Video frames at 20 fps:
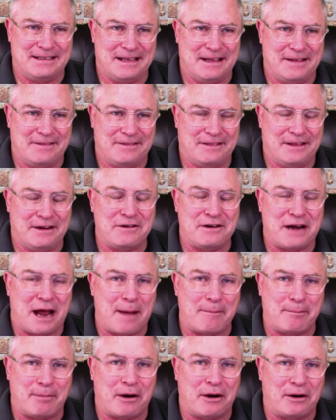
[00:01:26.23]
they're
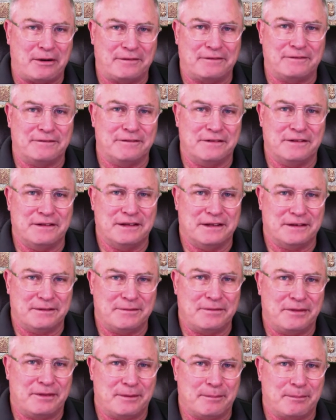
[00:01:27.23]
not part of the
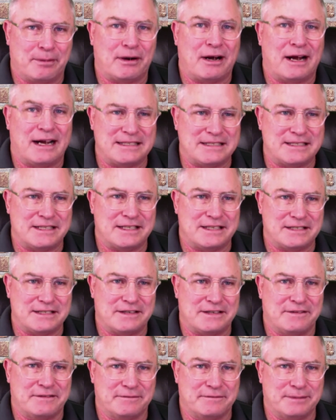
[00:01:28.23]
process
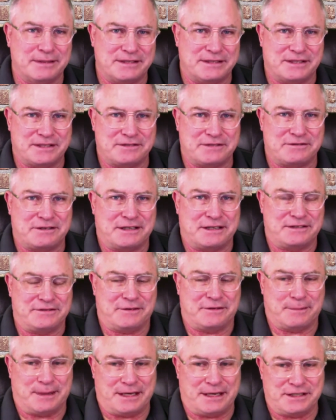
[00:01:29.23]
of business
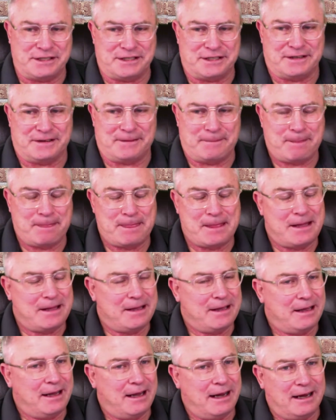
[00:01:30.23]
transformation.
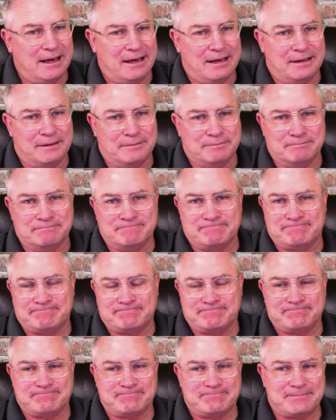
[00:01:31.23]
Um,
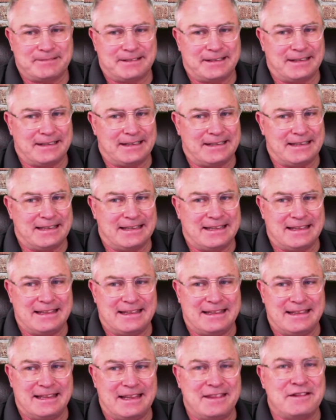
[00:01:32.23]

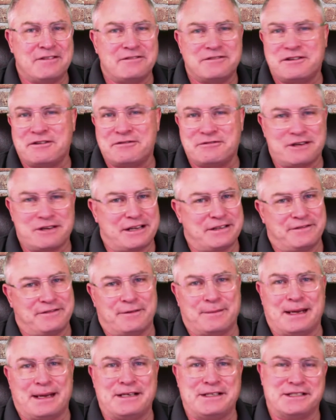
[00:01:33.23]
then there's no
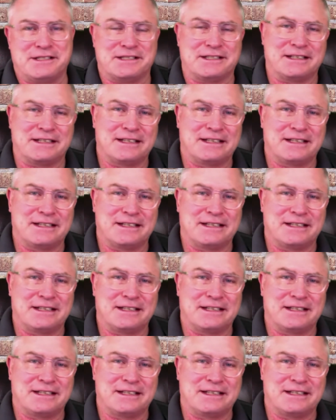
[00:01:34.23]
transformation.